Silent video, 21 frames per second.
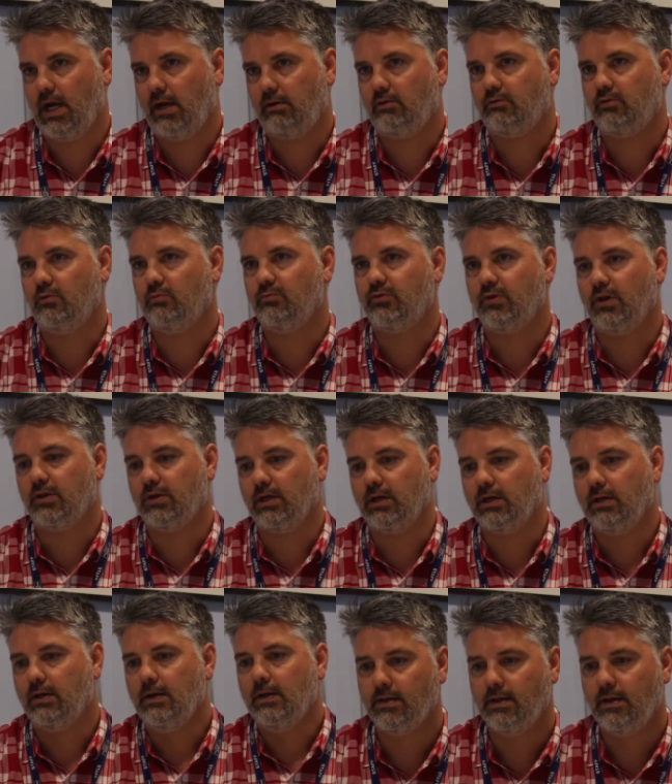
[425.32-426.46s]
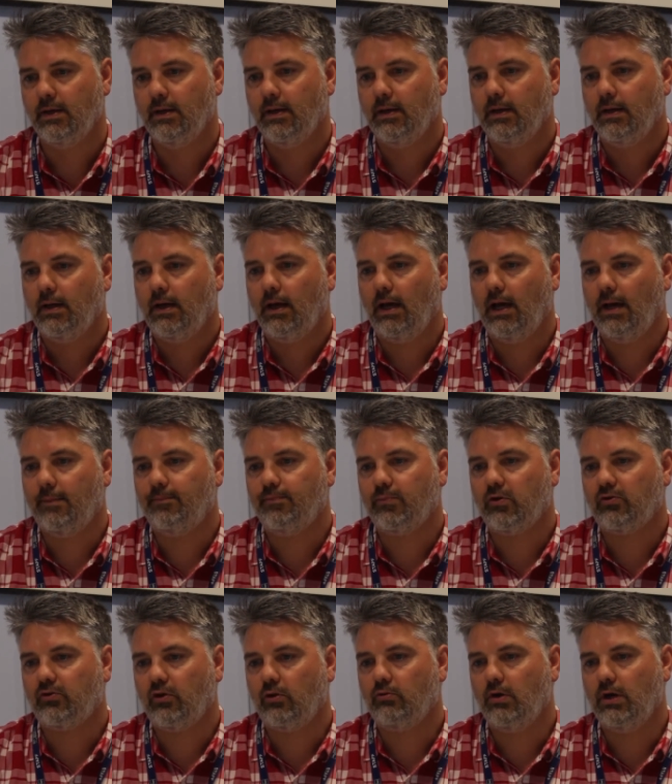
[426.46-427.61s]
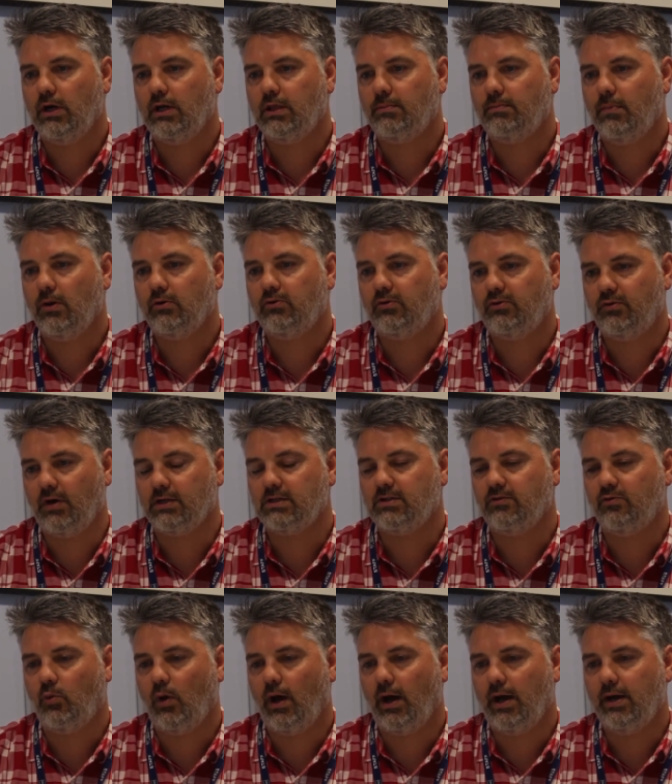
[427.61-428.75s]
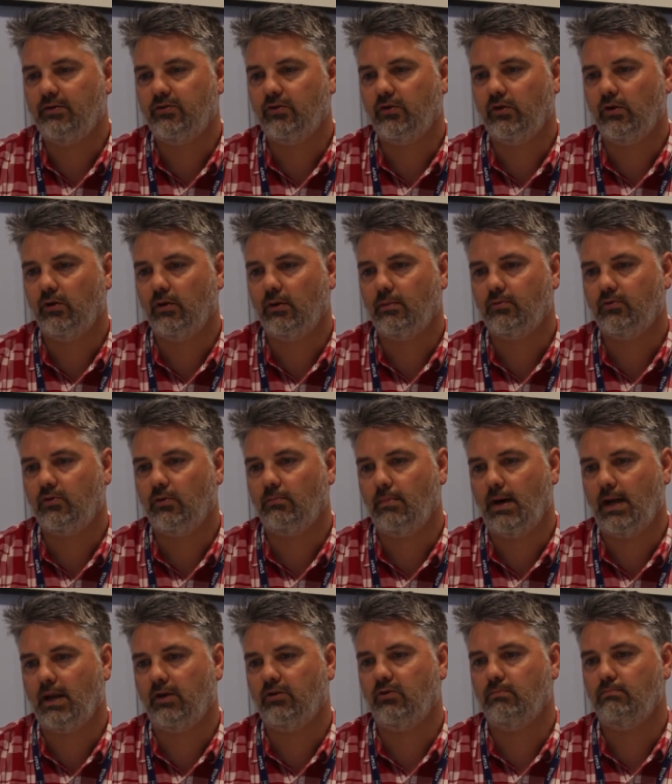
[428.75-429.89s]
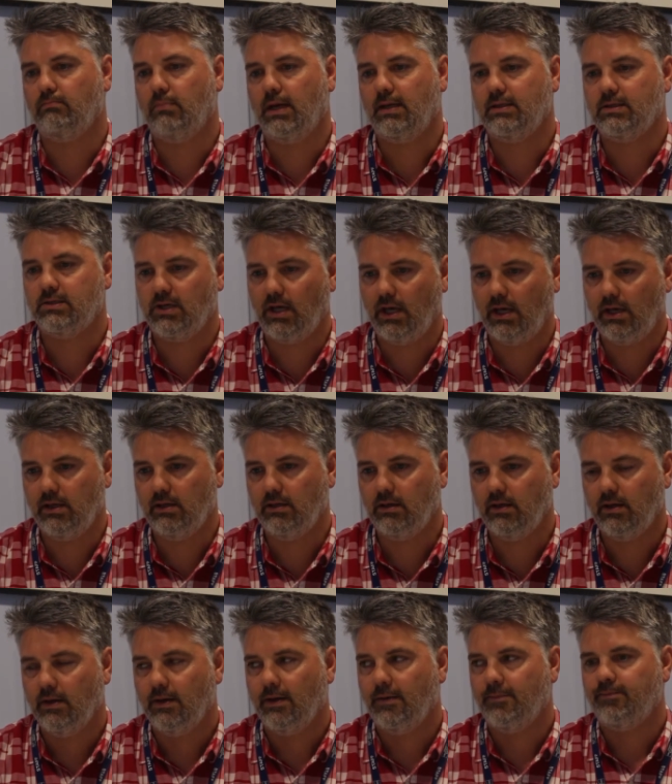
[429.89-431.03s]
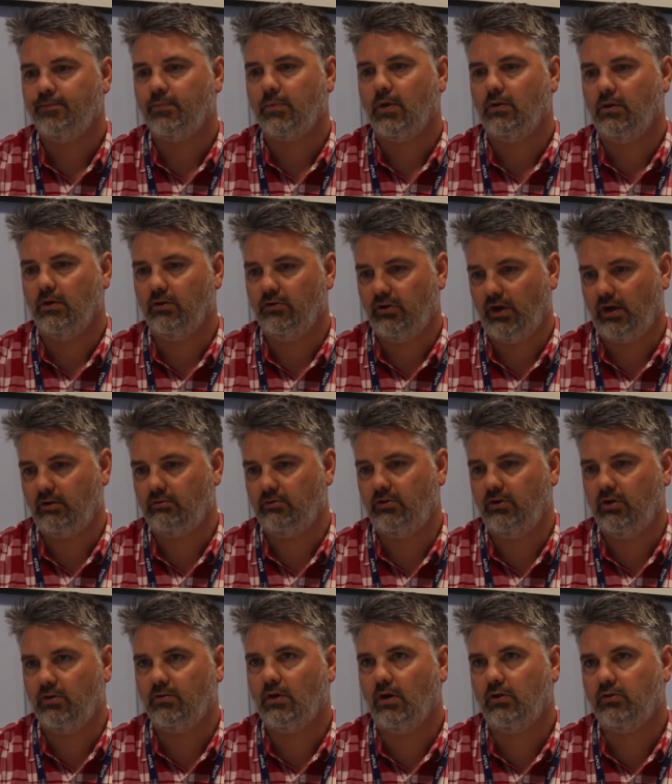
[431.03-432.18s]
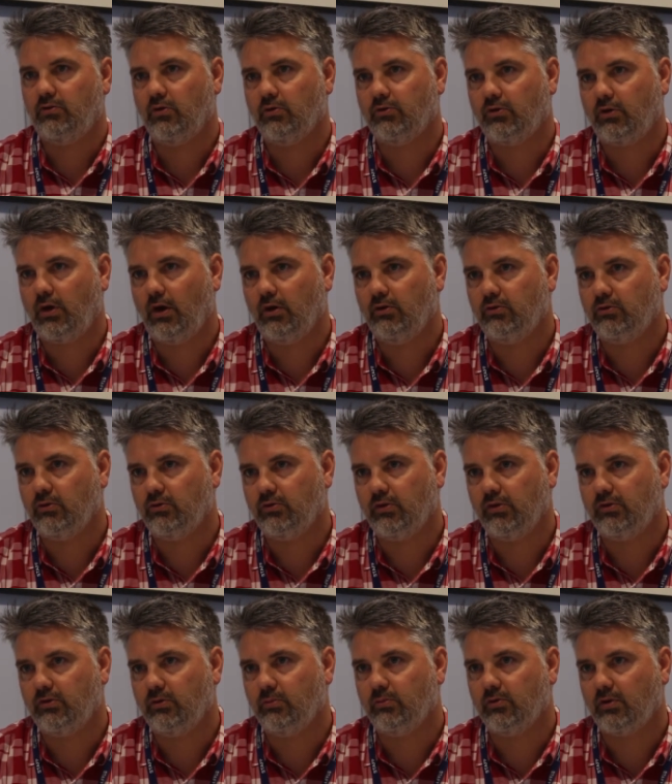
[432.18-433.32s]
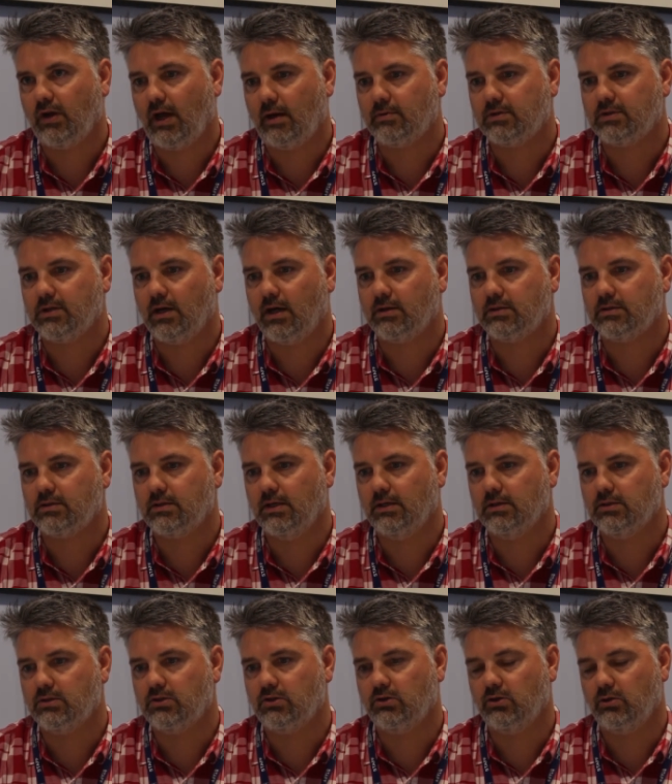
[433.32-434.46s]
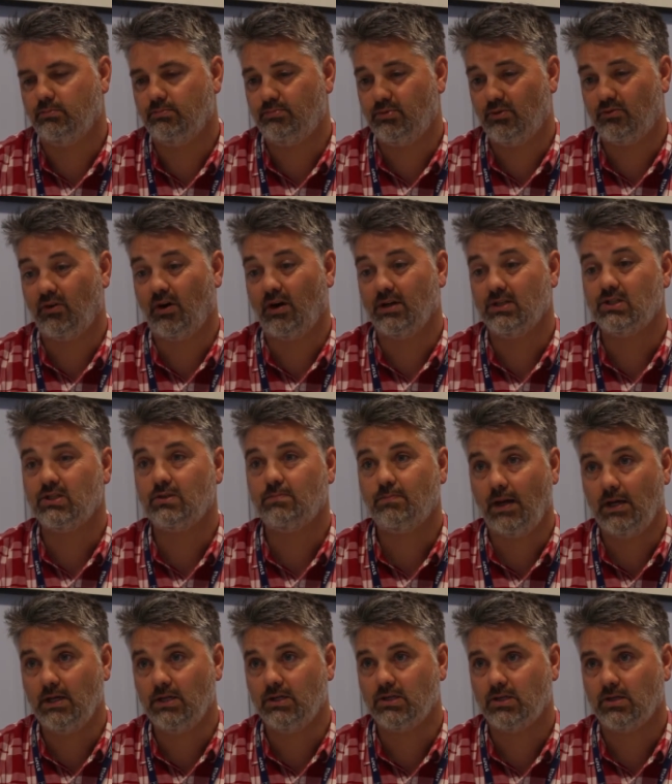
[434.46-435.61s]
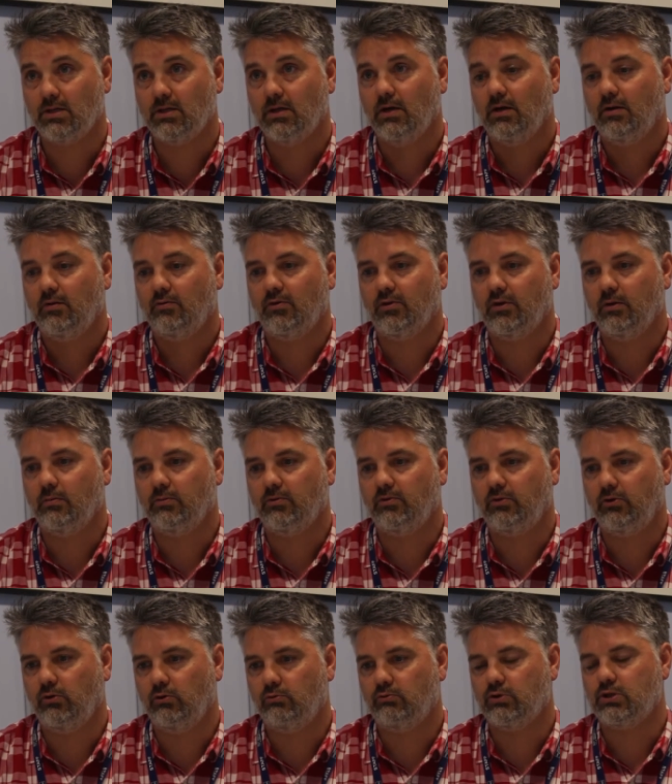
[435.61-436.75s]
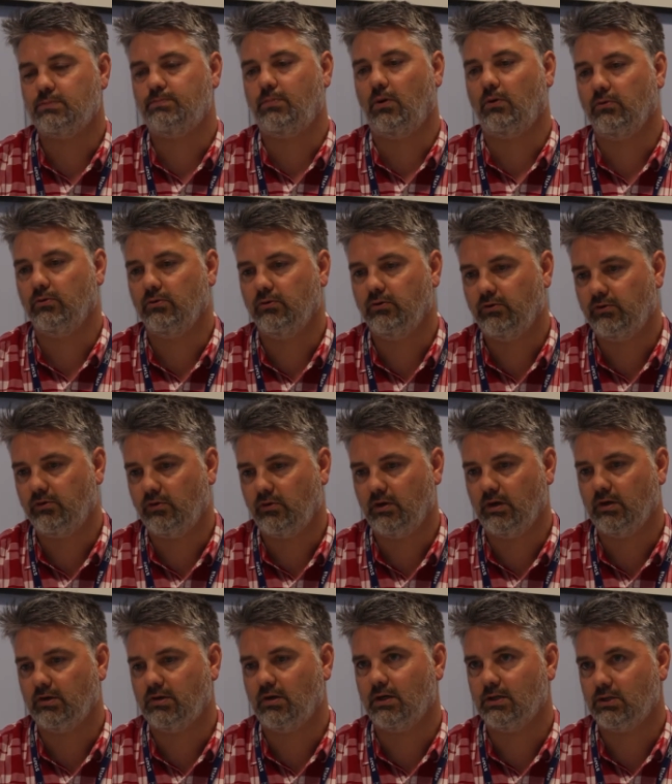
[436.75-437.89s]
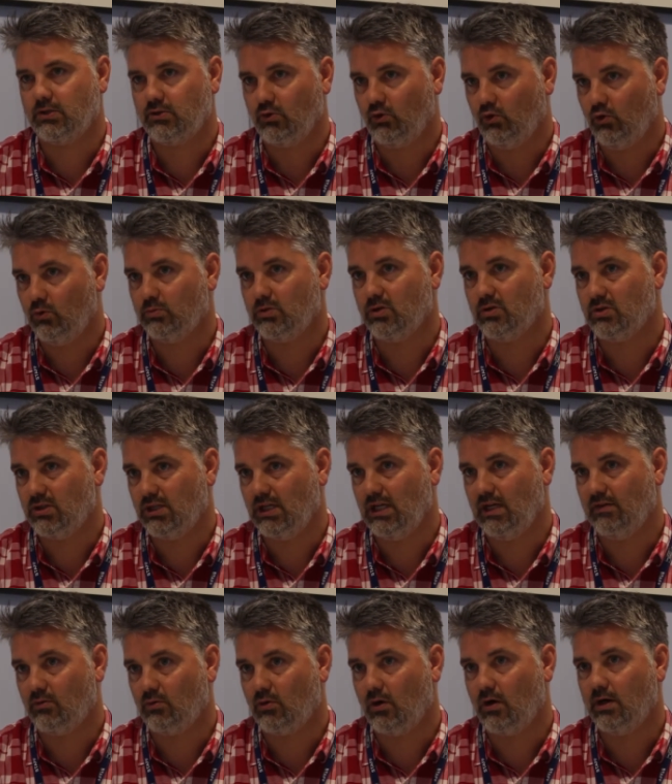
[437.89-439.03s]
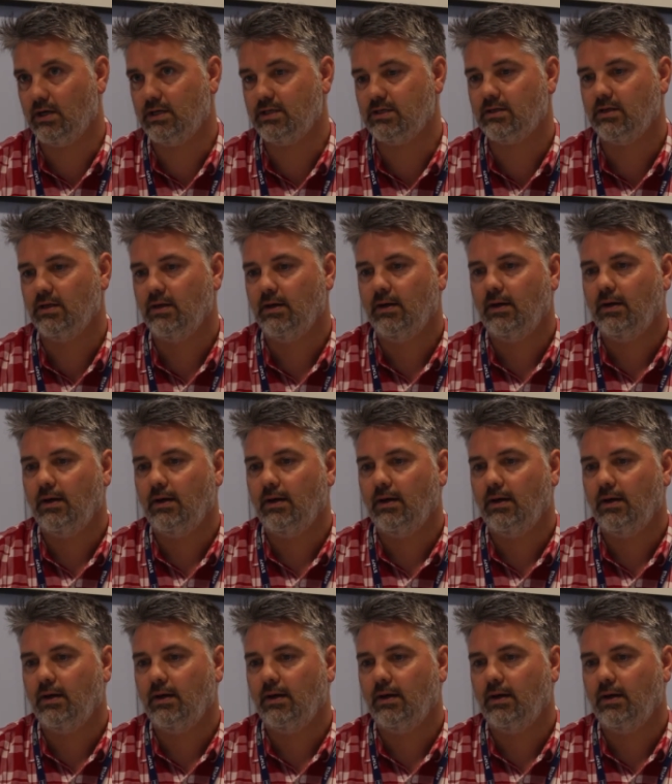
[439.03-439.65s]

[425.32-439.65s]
an area from flooding. So really the most effective way to manage and maintain the integrity of those sorts of coastal systems and habitats is to provide space for them to respond to things like storms and sea level rise,